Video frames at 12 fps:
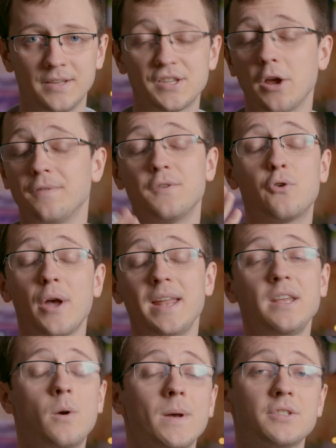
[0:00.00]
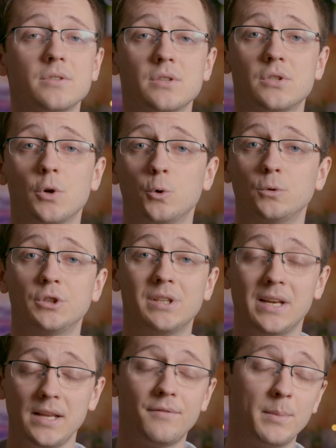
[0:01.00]
So if you've got any questions at all, just
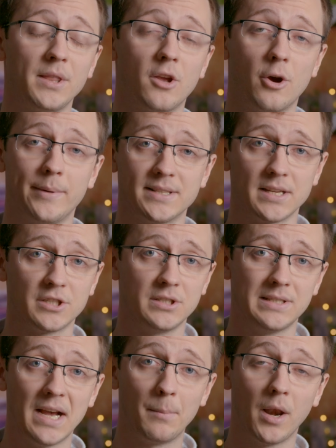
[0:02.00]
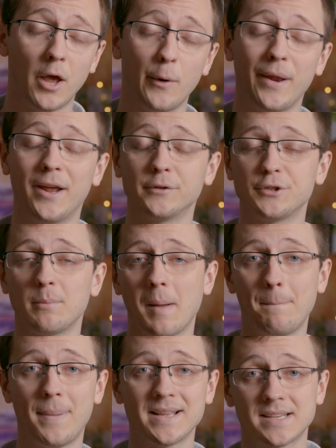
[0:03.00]
leave them in the comment section down below and I'll do
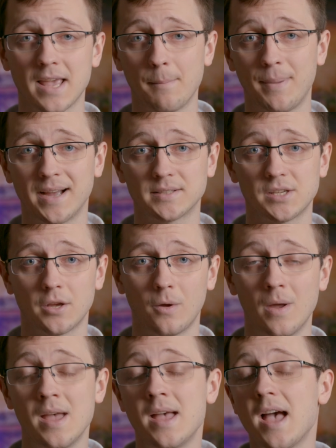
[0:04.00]
my best to get back to you.